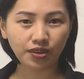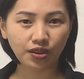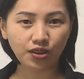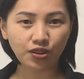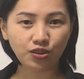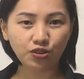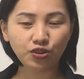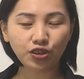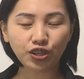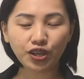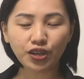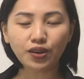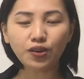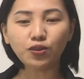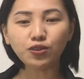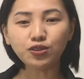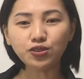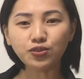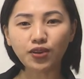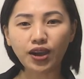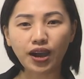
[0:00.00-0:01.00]
You can
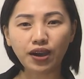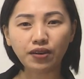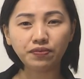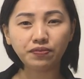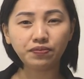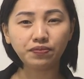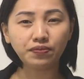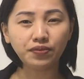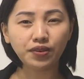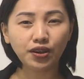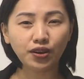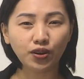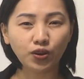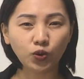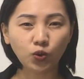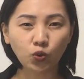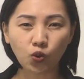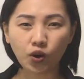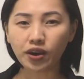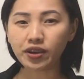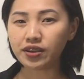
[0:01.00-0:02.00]
also have
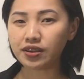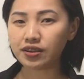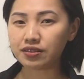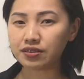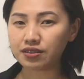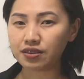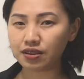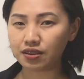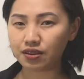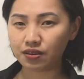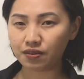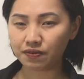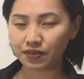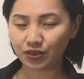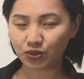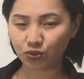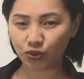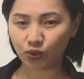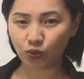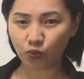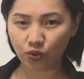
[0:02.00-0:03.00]
quiet
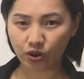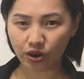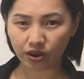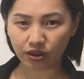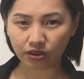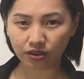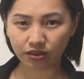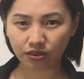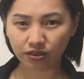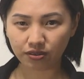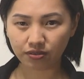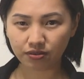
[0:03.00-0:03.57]
individual work